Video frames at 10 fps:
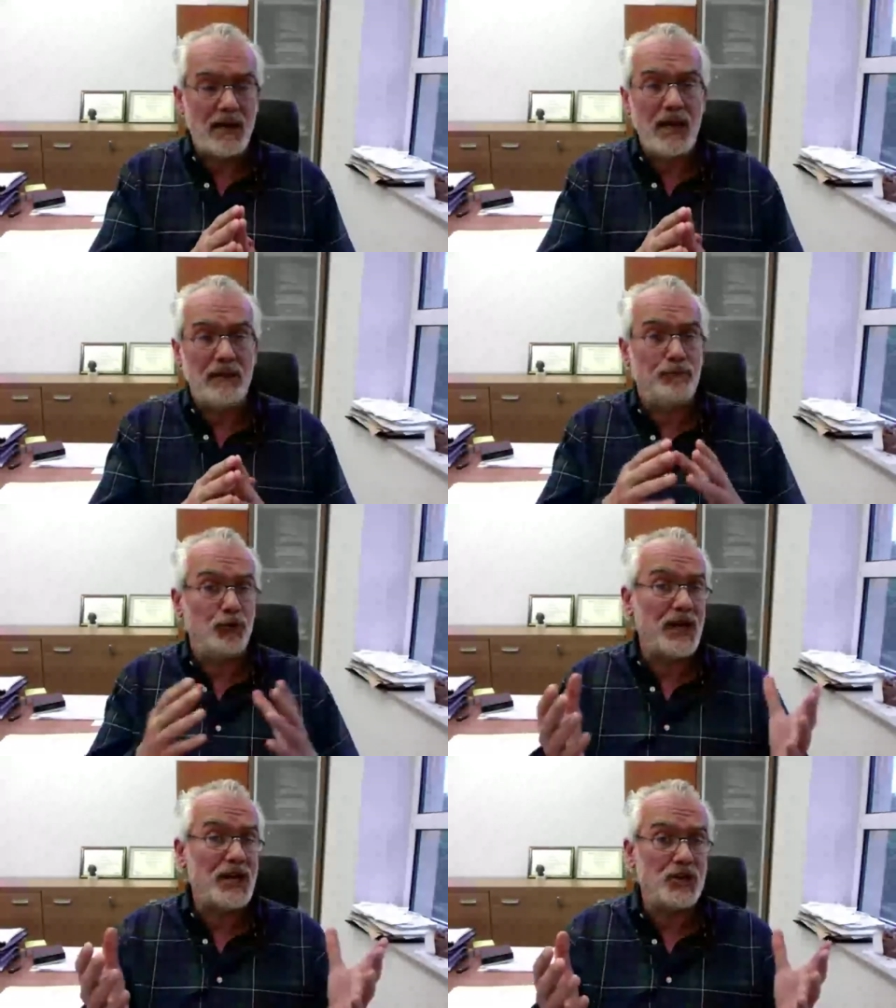And
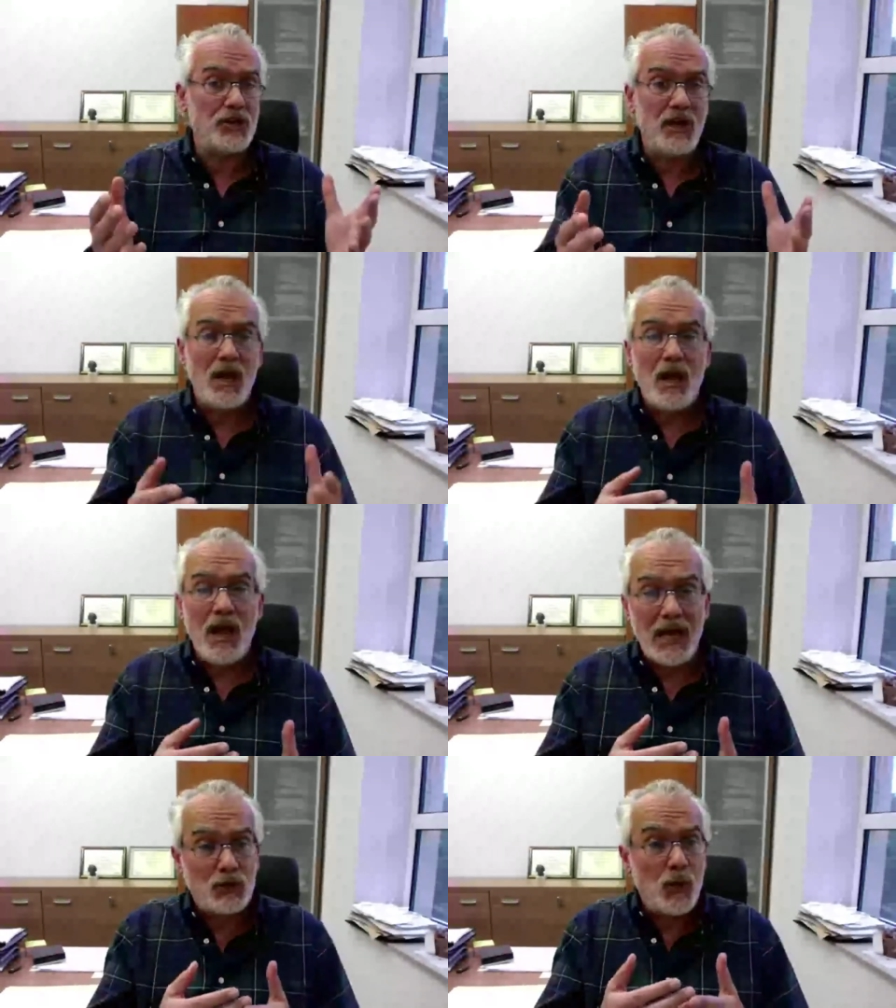protection,
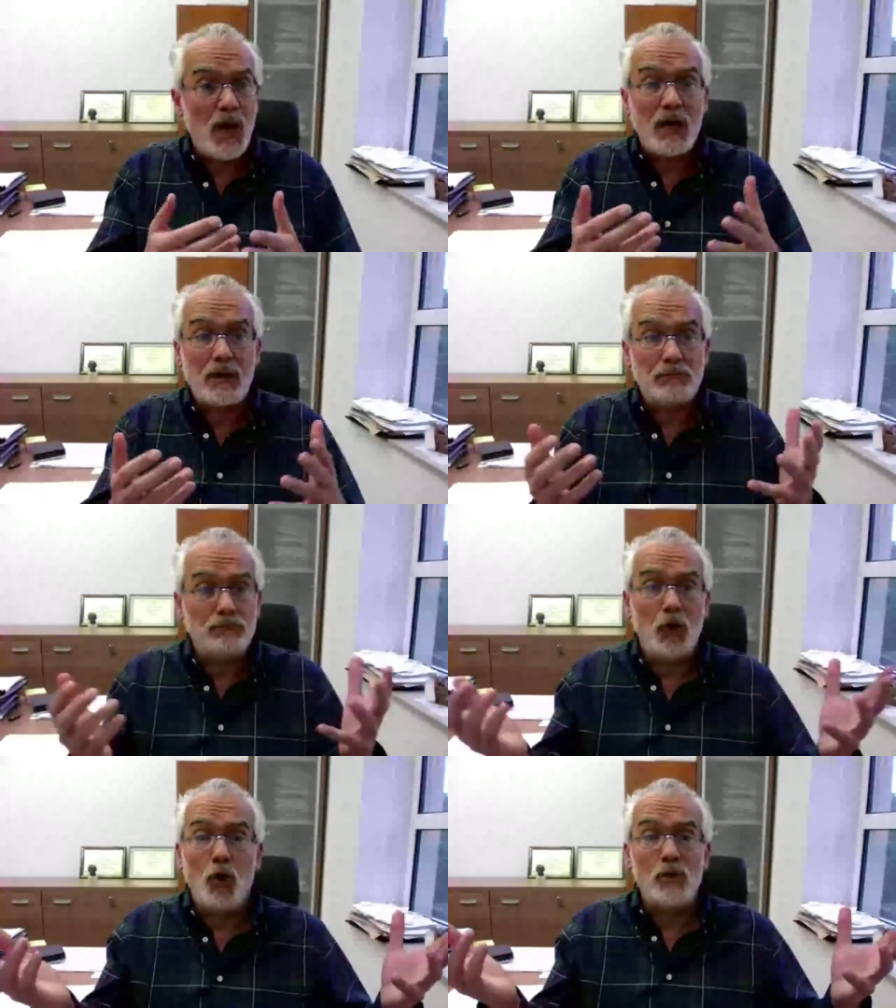as we are
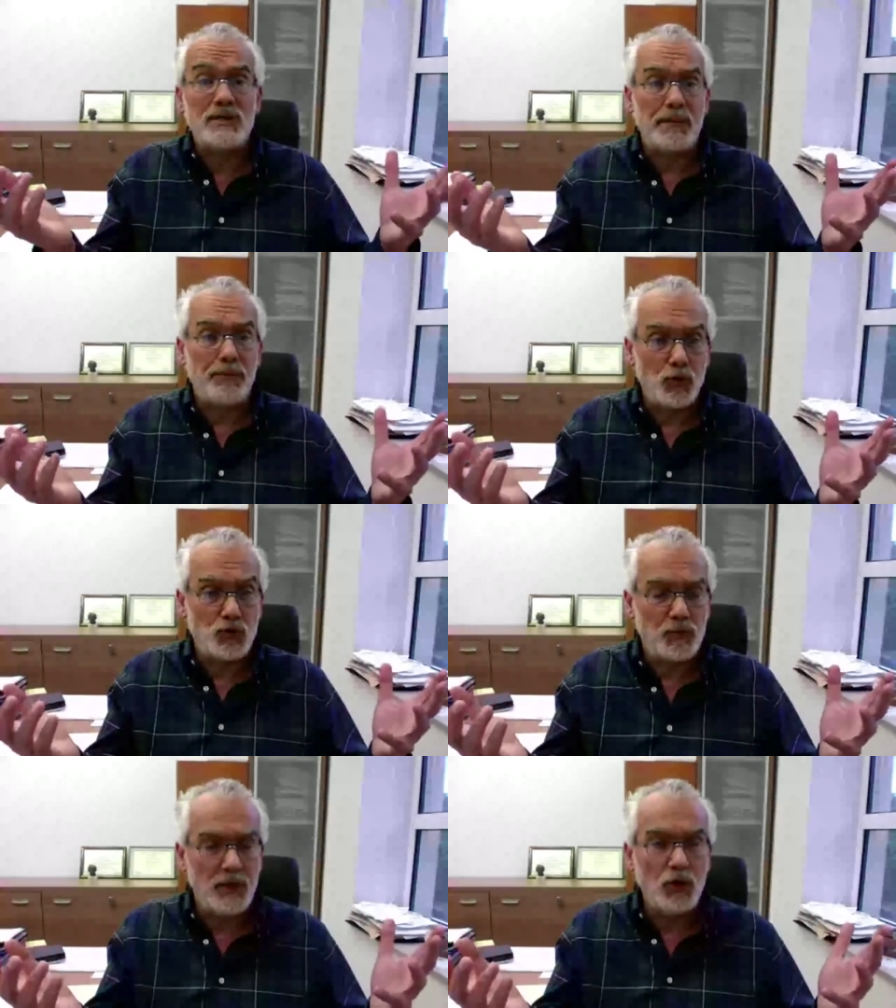all supposed
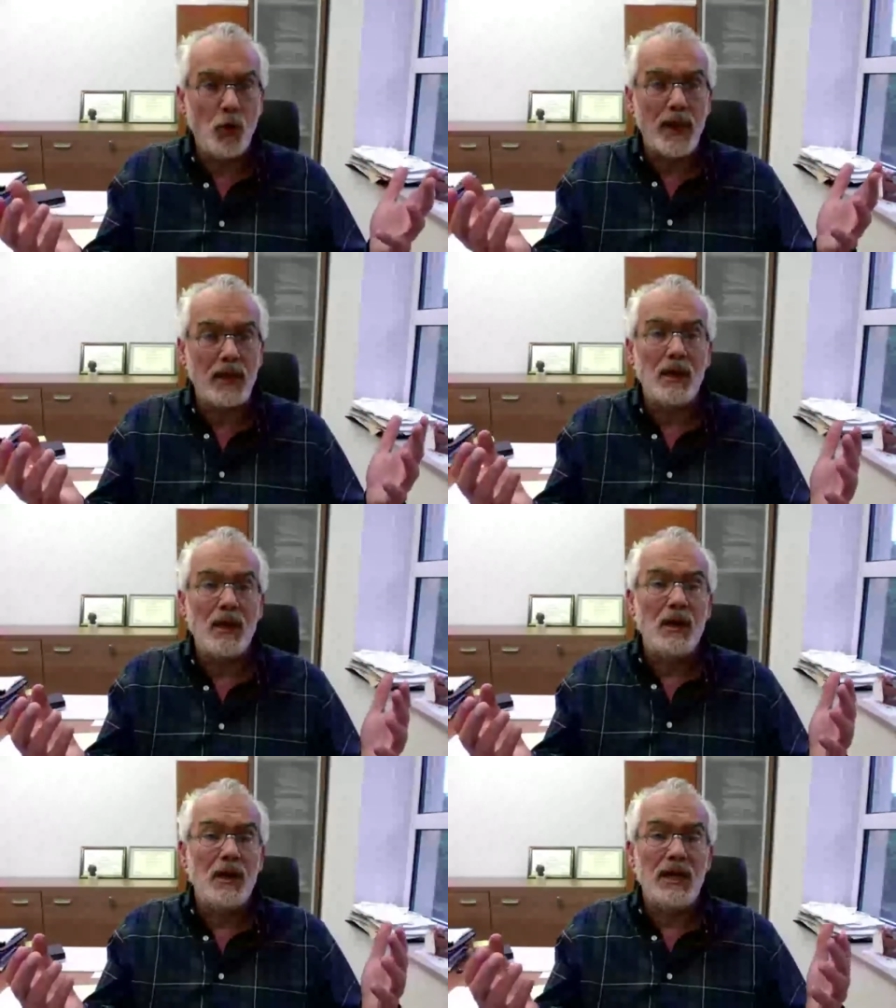to be doing,
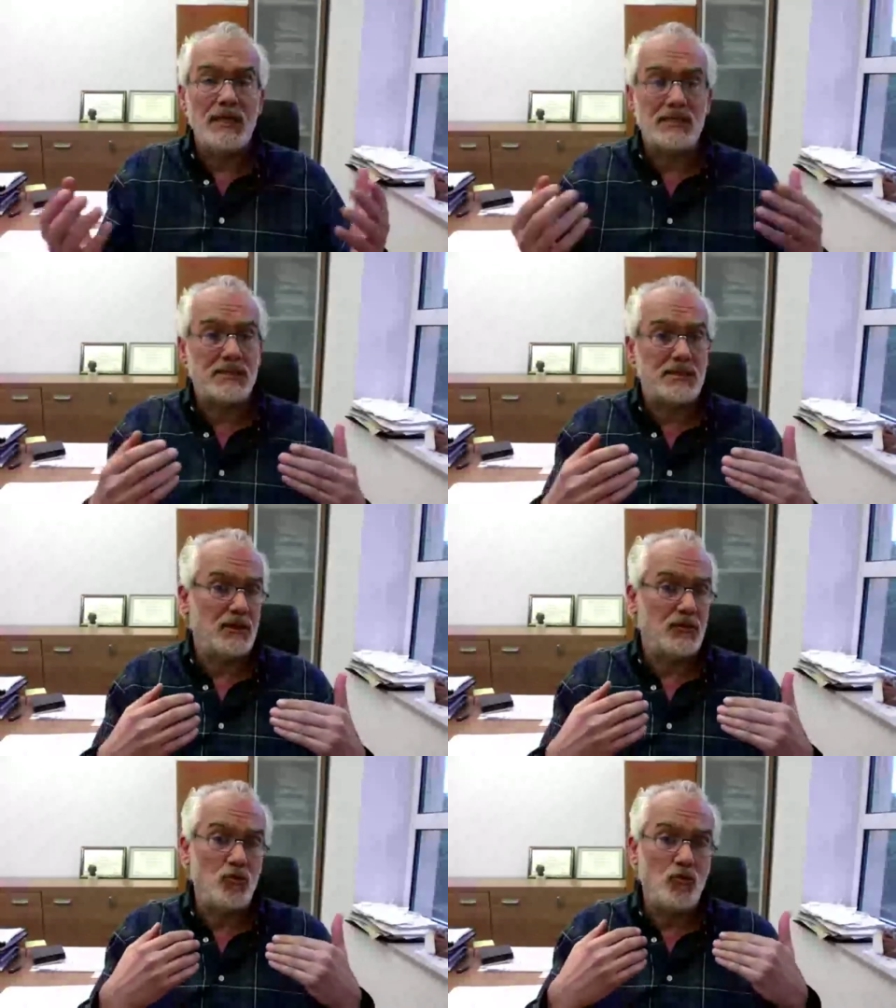is
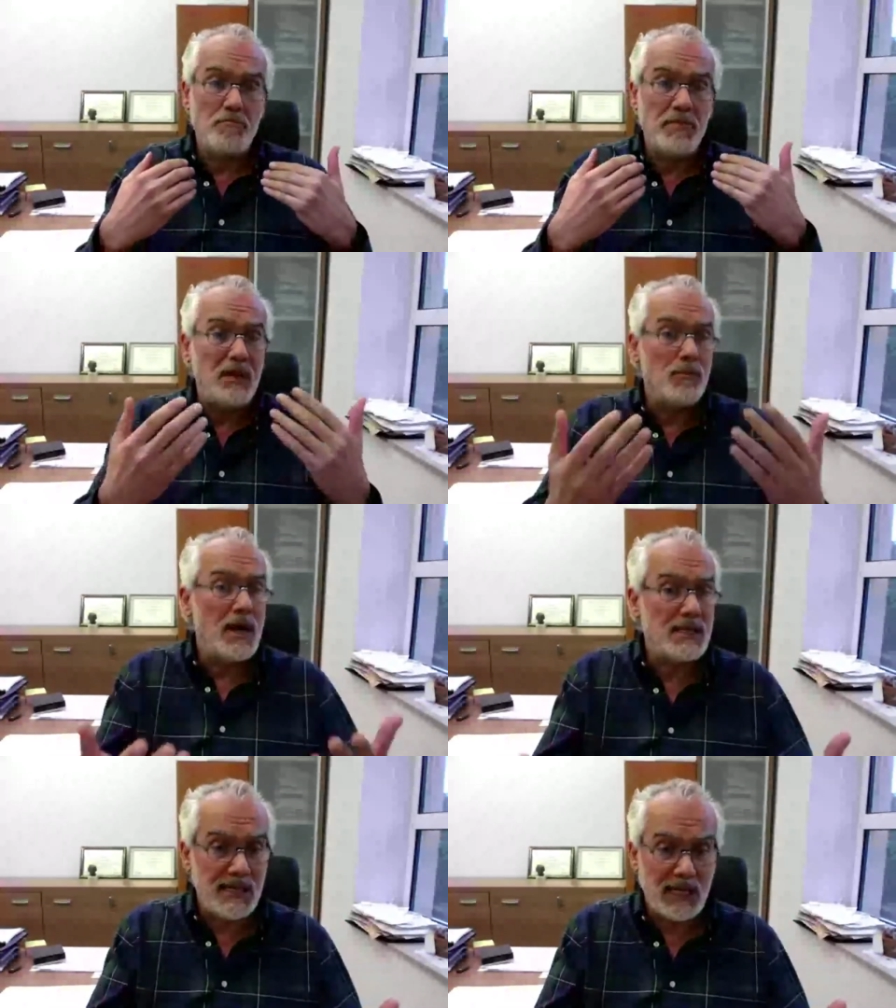to
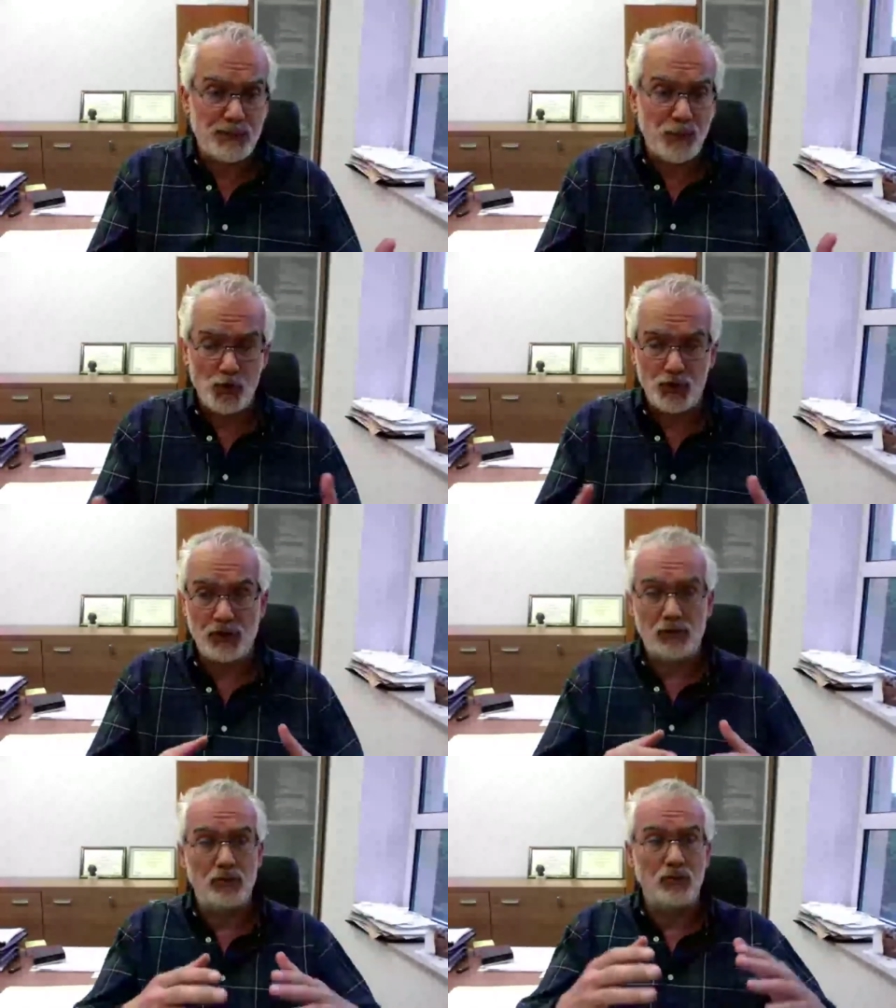minimize exposure,
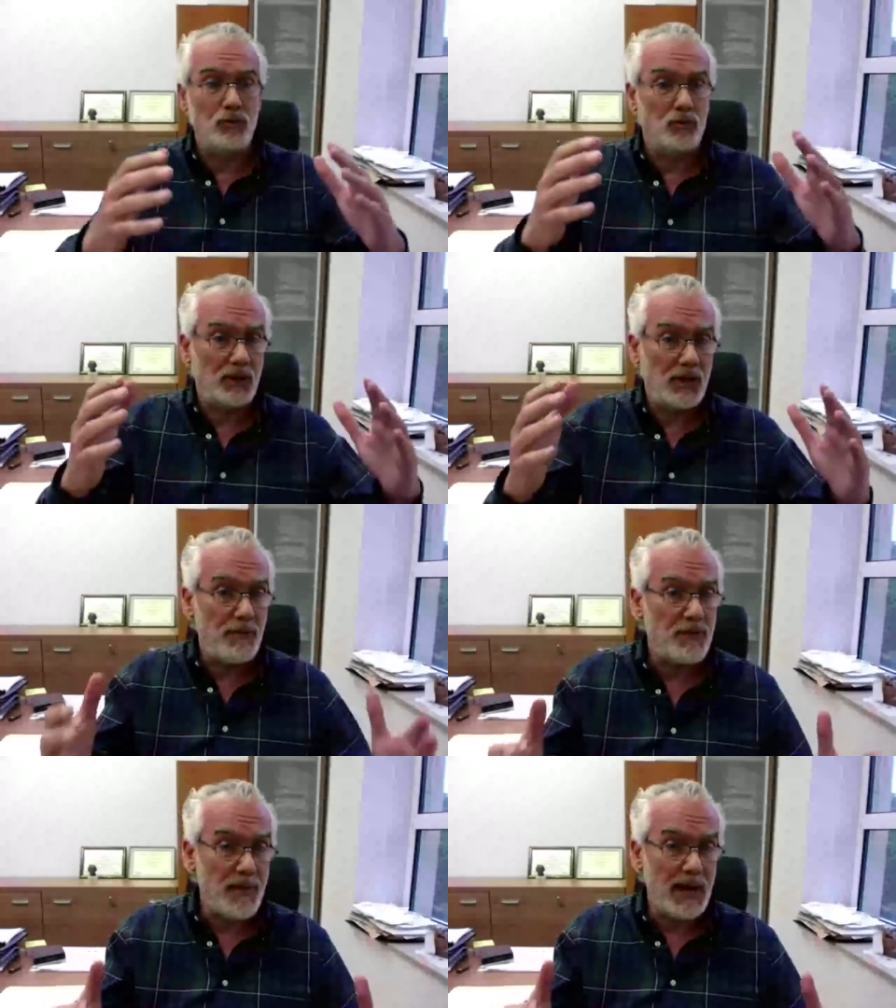to keep
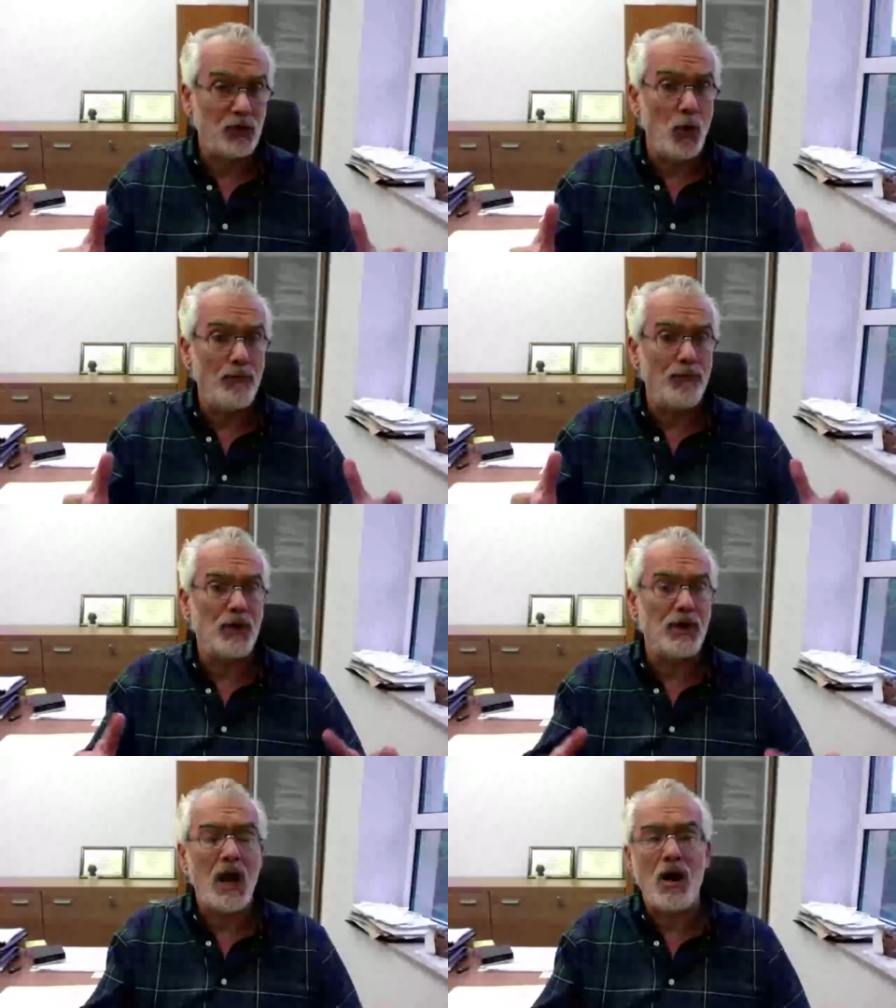them at home for
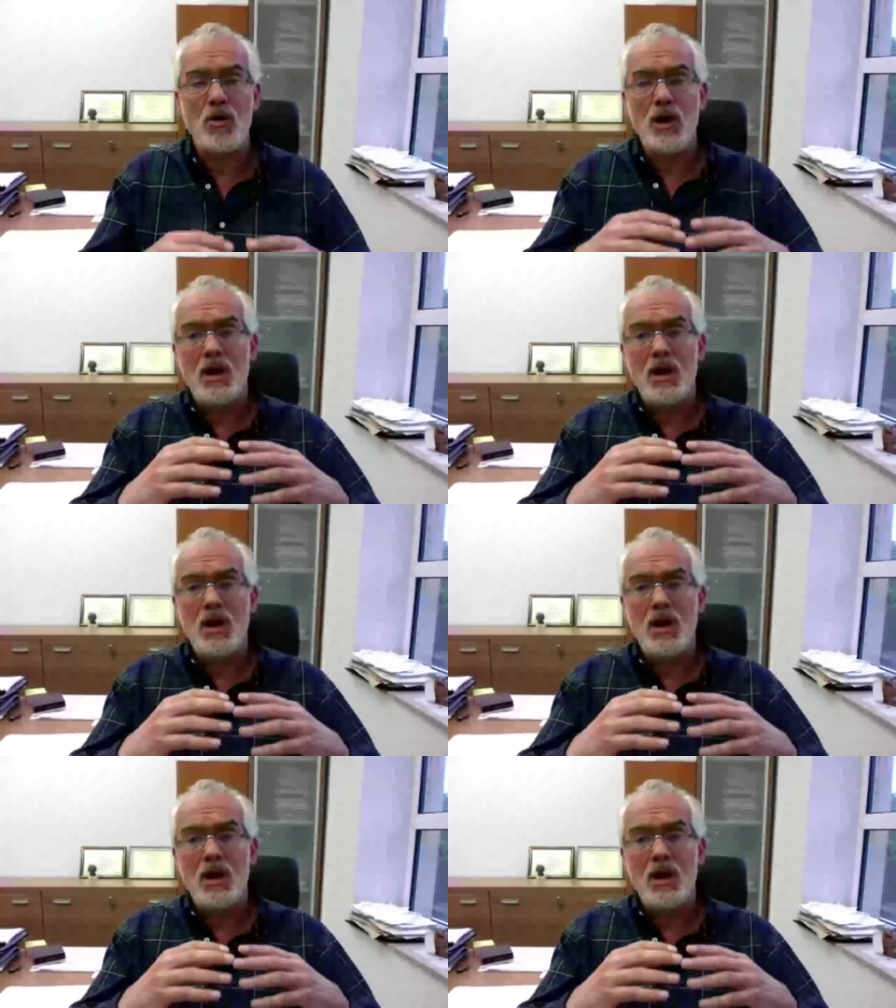now,